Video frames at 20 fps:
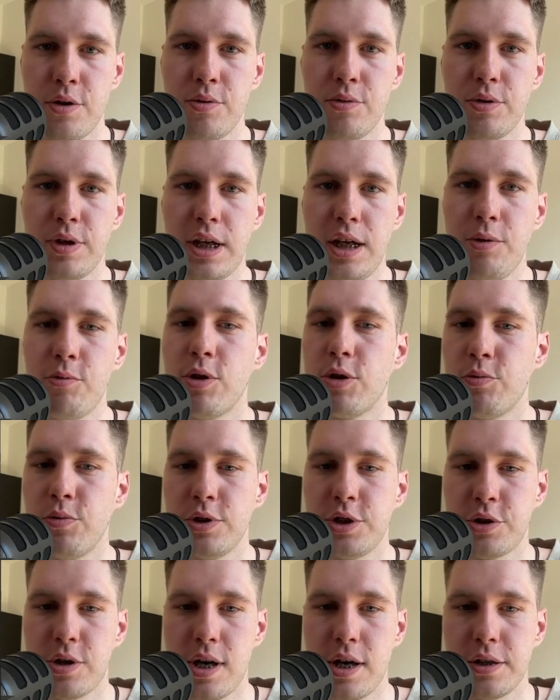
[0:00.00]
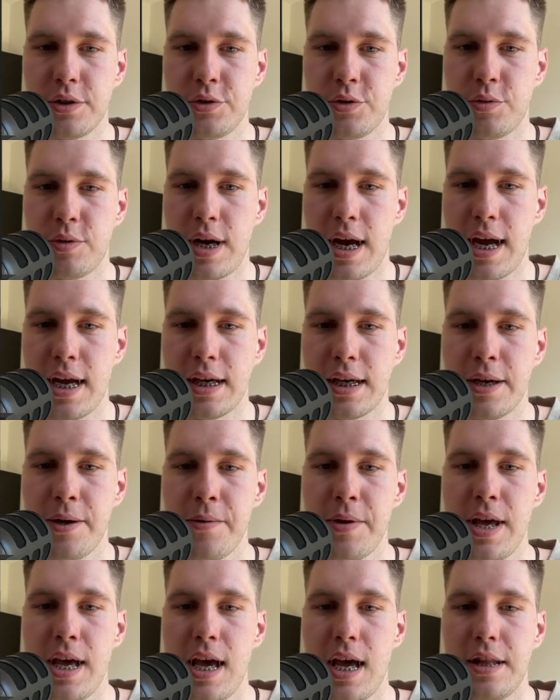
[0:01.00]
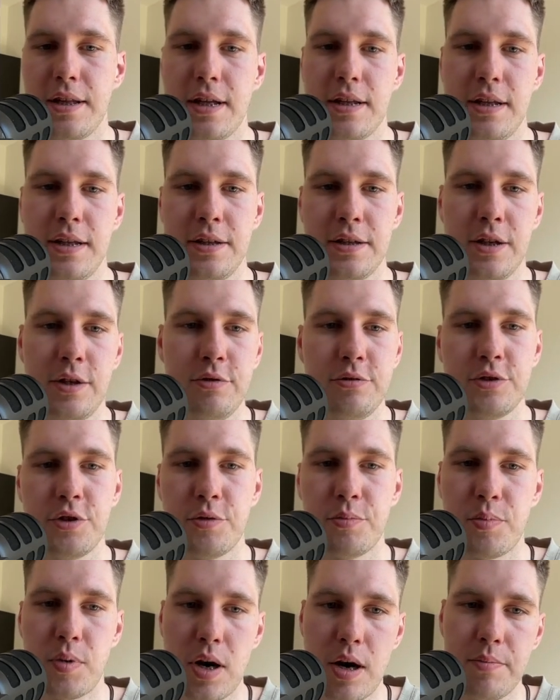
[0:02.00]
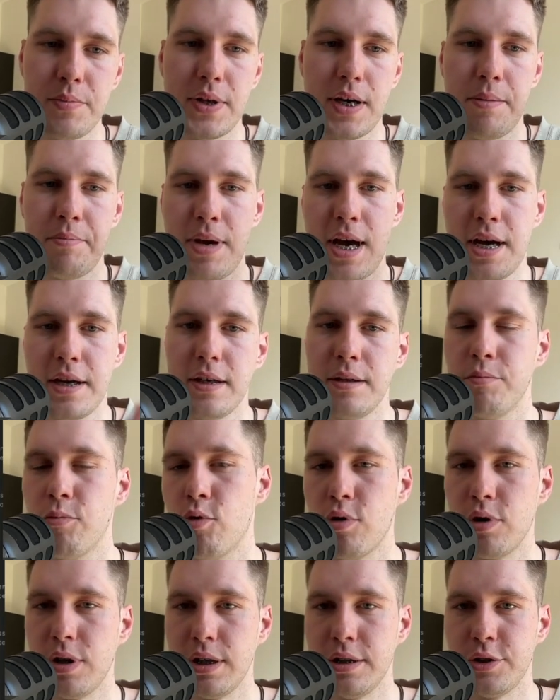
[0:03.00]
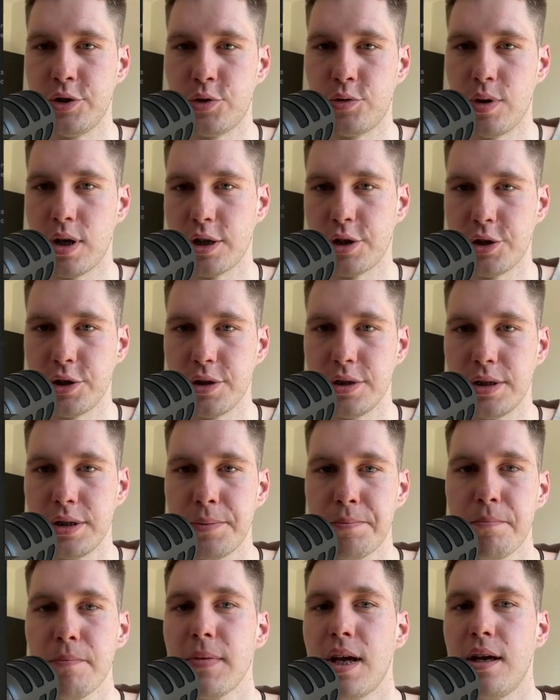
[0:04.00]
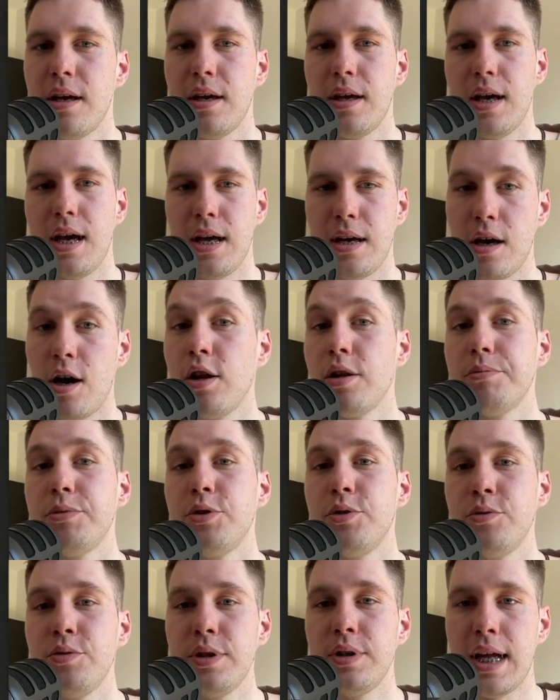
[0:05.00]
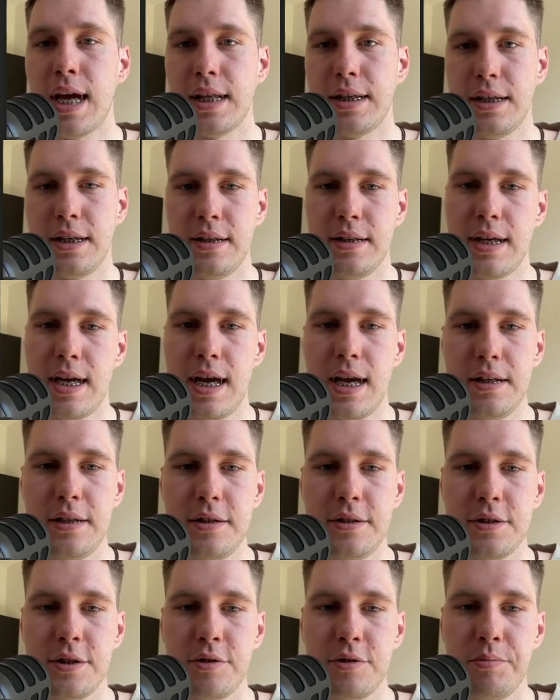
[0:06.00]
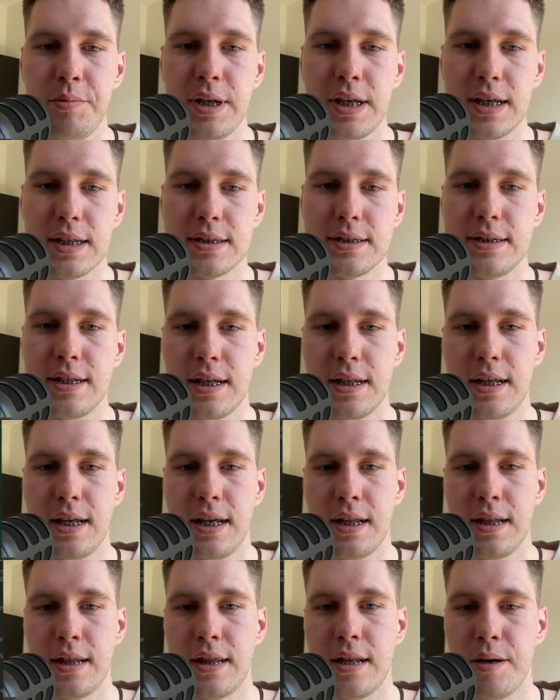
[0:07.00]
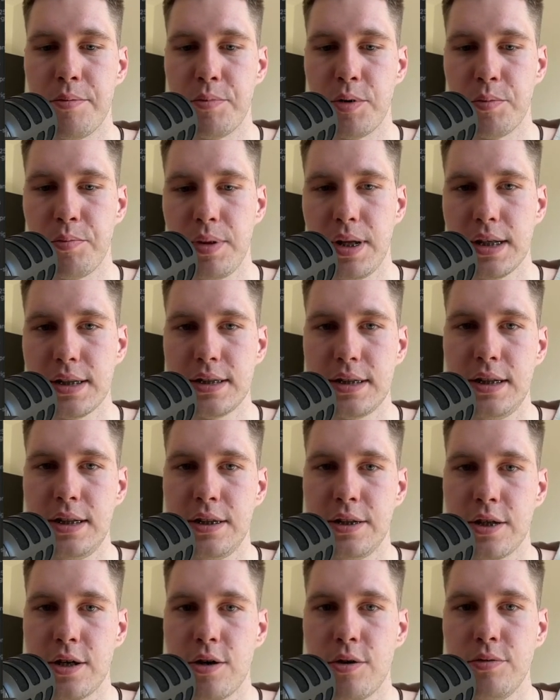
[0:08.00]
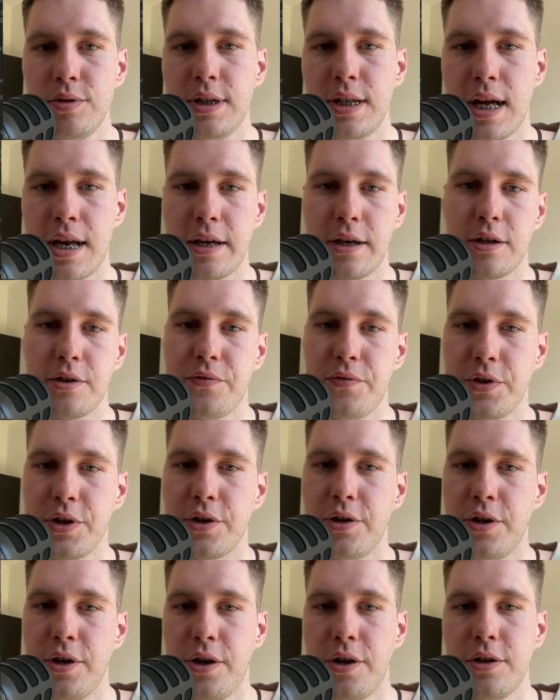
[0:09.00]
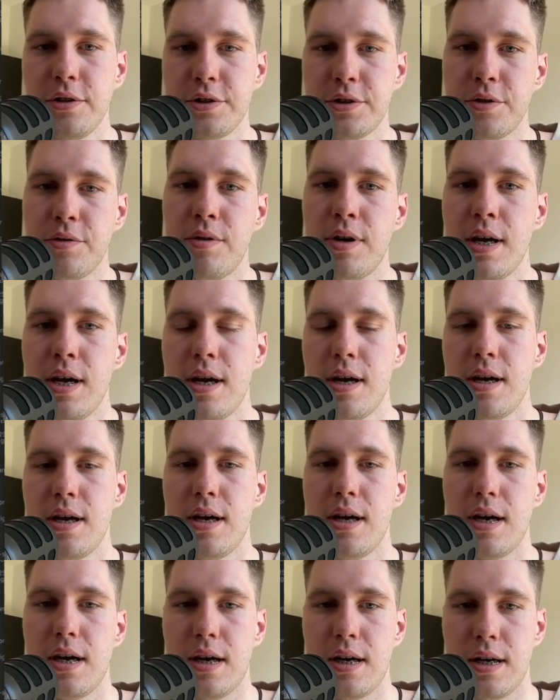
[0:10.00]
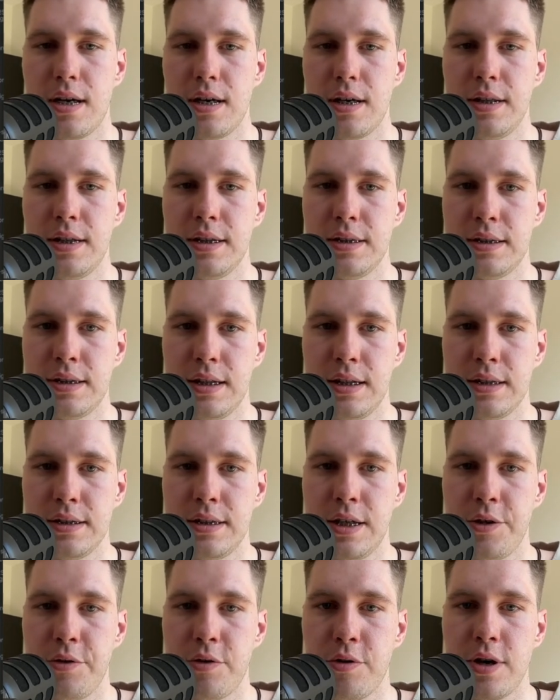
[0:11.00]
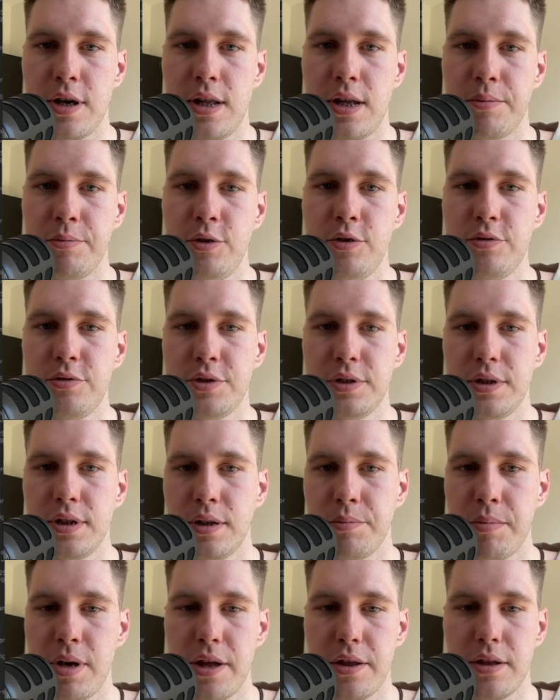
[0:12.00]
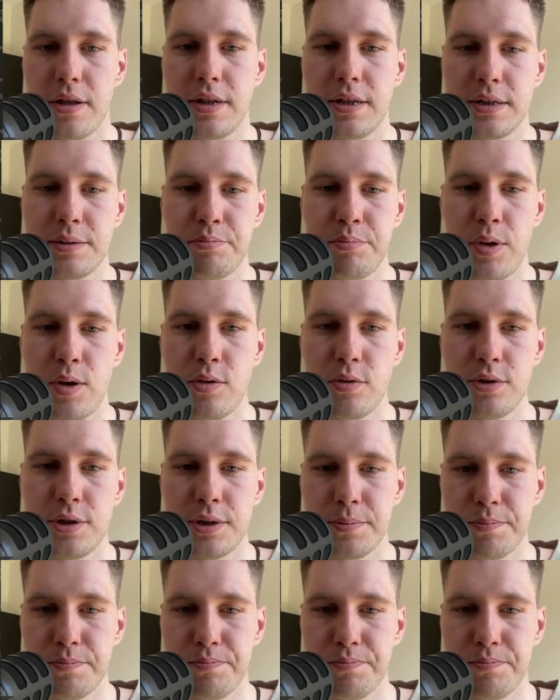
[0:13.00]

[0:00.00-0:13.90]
keyword we're trying to rank. And then in the user prompt, I'm adding more instructions. And all I'm doing that in the edit node, because then in the Perplexity node that I configured here, so this is the URL I'm using, method is post,